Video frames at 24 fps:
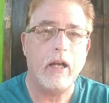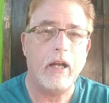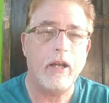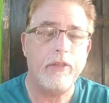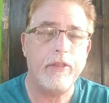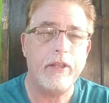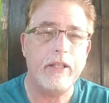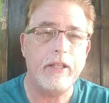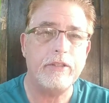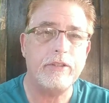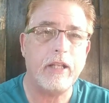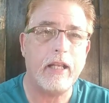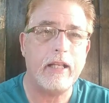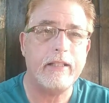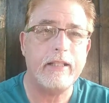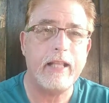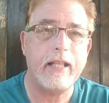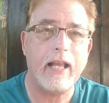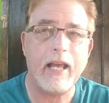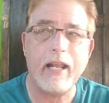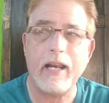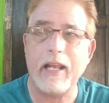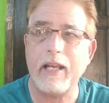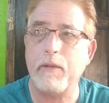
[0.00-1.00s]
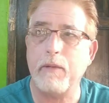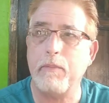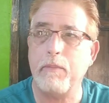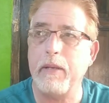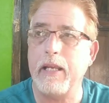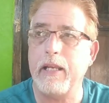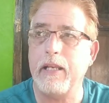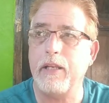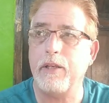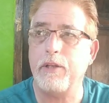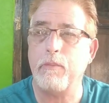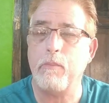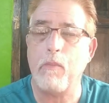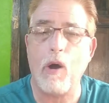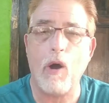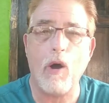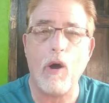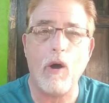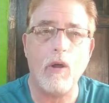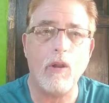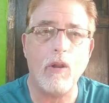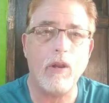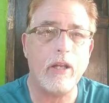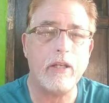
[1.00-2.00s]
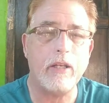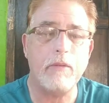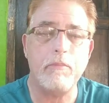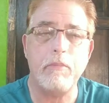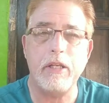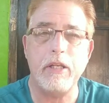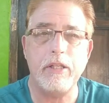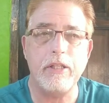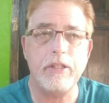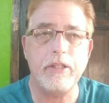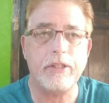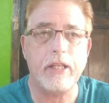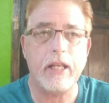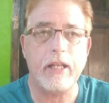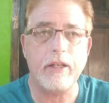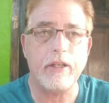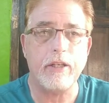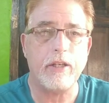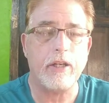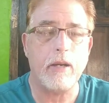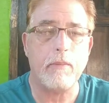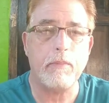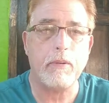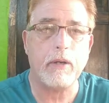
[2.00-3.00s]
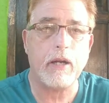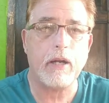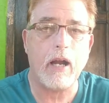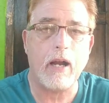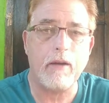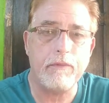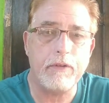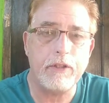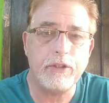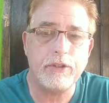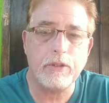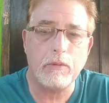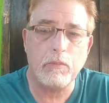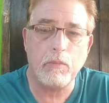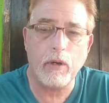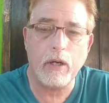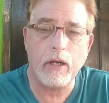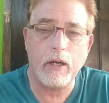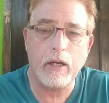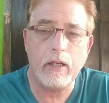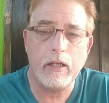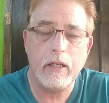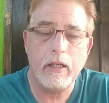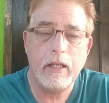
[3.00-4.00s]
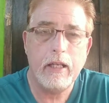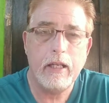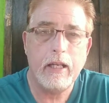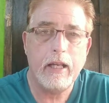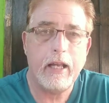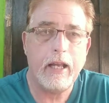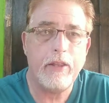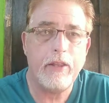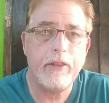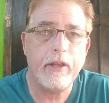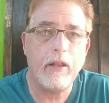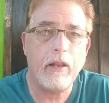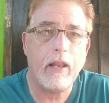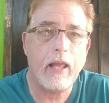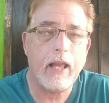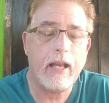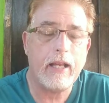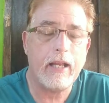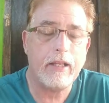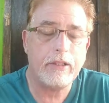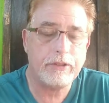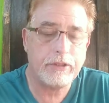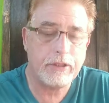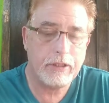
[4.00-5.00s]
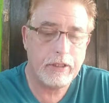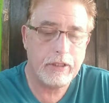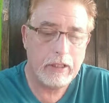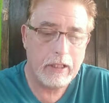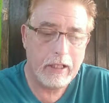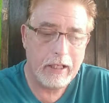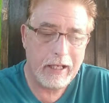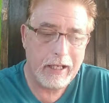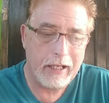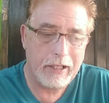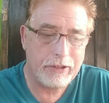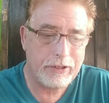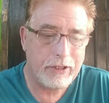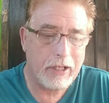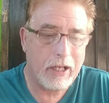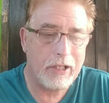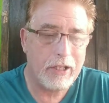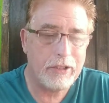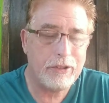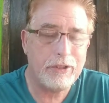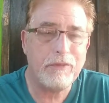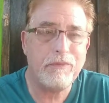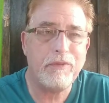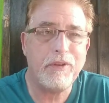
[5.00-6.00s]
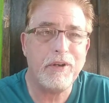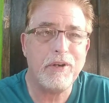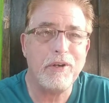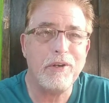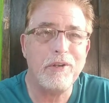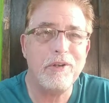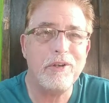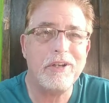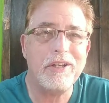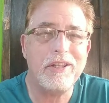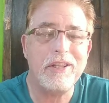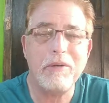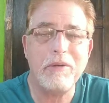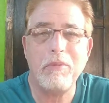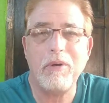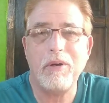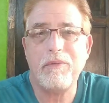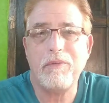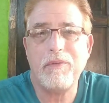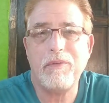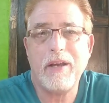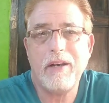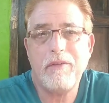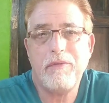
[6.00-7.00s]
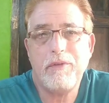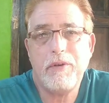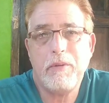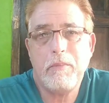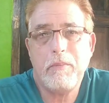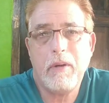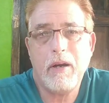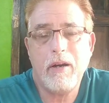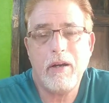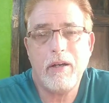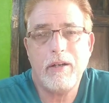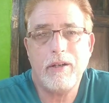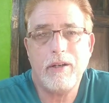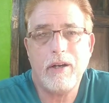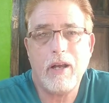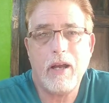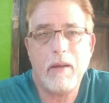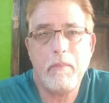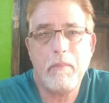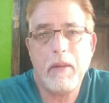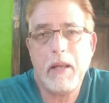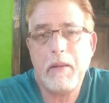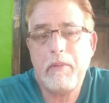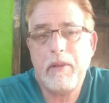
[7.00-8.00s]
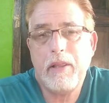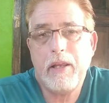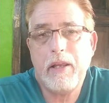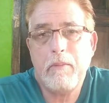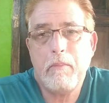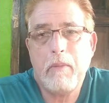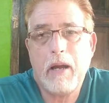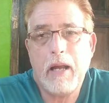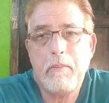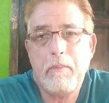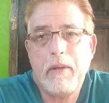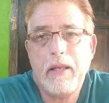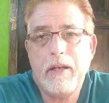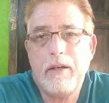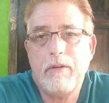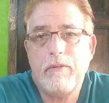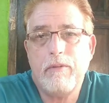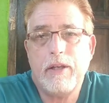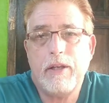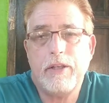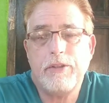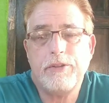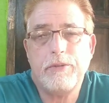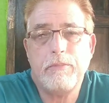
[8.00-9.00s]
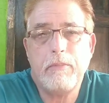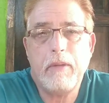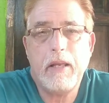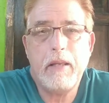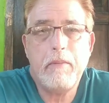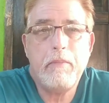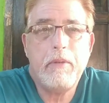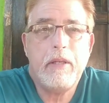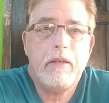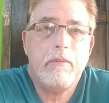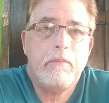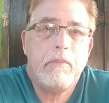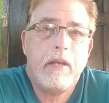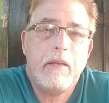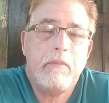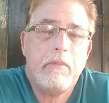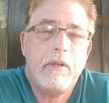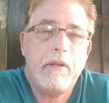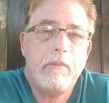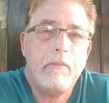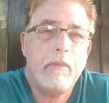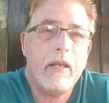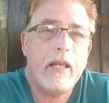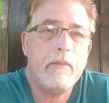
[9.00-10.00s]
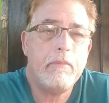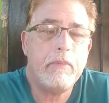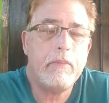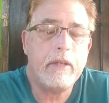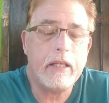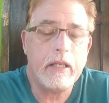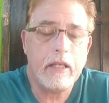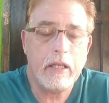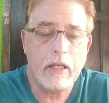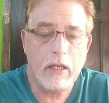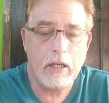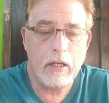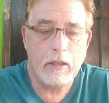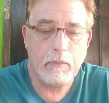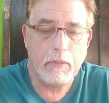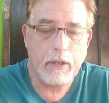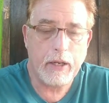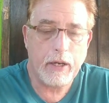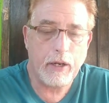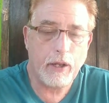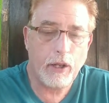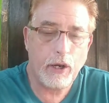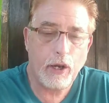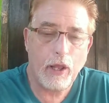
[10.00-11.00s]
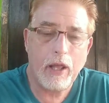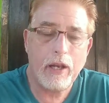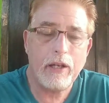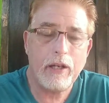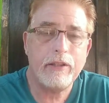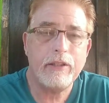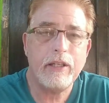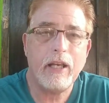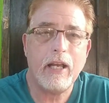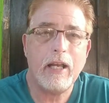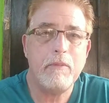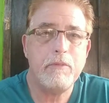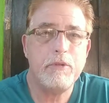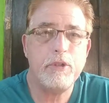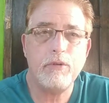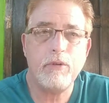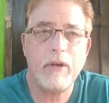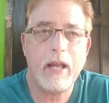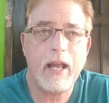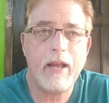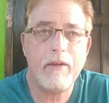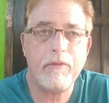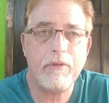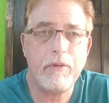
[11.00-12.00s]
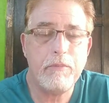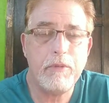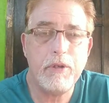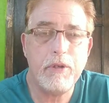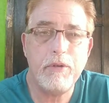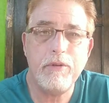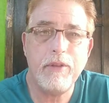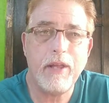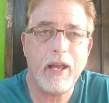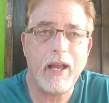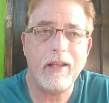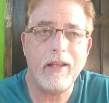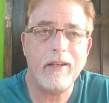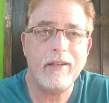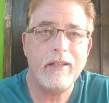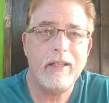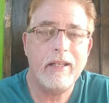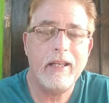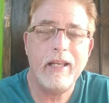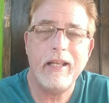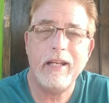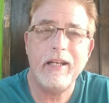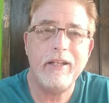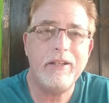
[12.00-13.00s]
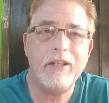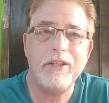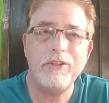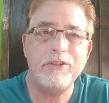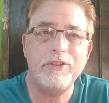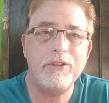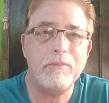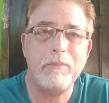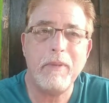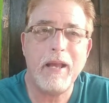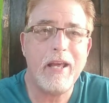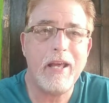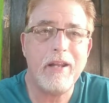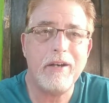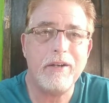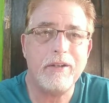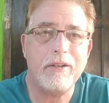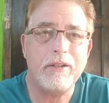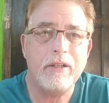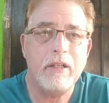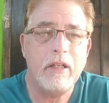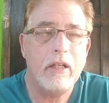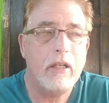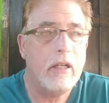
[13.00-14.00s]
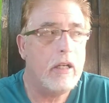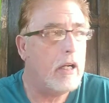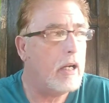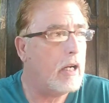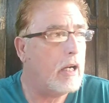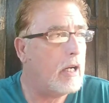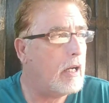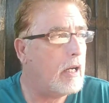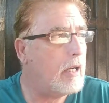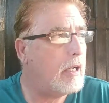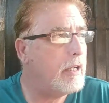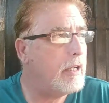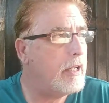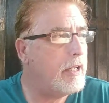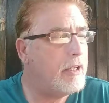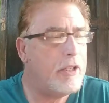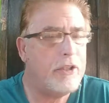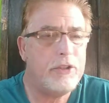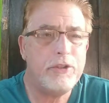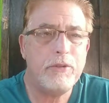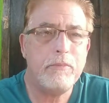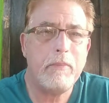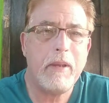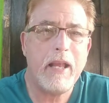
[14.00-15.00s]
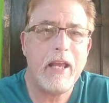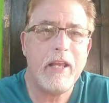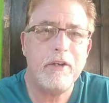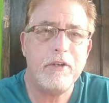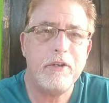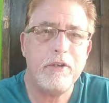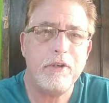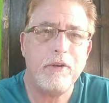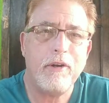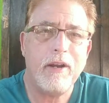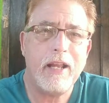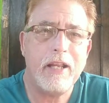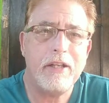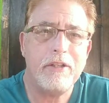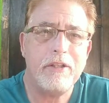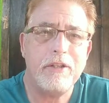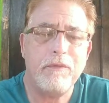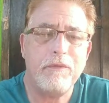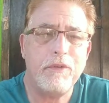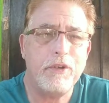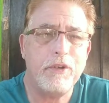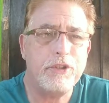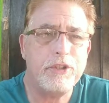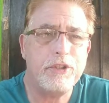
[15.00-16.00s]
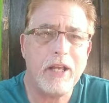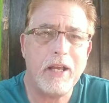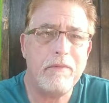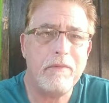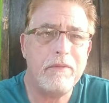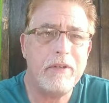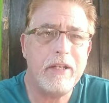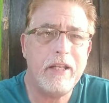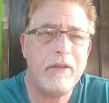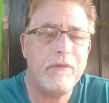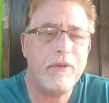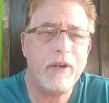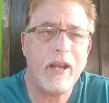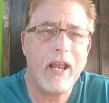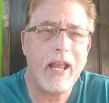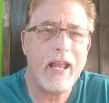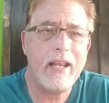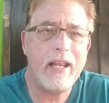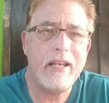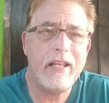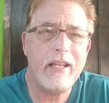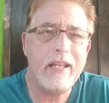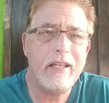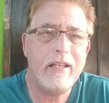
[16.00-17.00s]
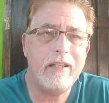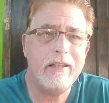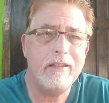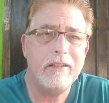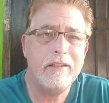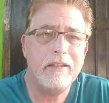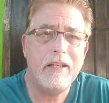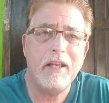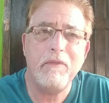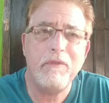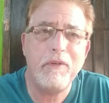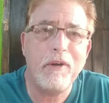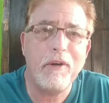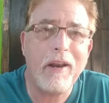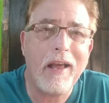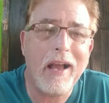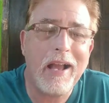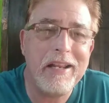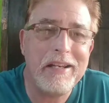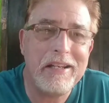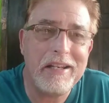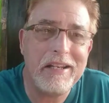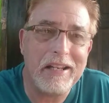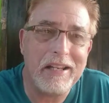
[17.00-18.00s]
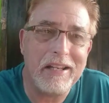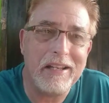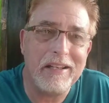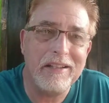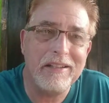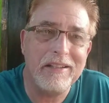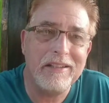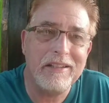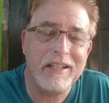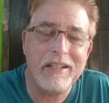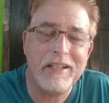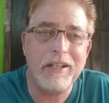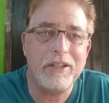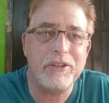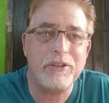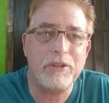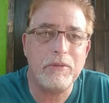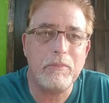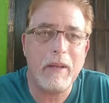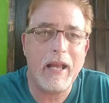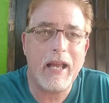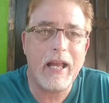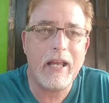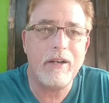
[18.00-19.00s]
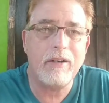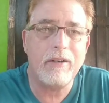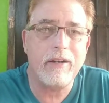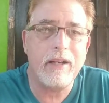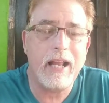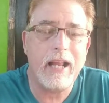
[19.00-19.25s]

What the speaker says: Things like that. I could be at the mall. I could be just getting a cup of coffee somewhere and they'll ask. And it's not as if they're looking. They want to find if you're married or not. Maybe they might be interested. Maybe. But a lot of times you'll have them do that. And it doesn't matter. It doesn't matter your age. If you're 70, if you're 80, if you're 90, it doesn't matter.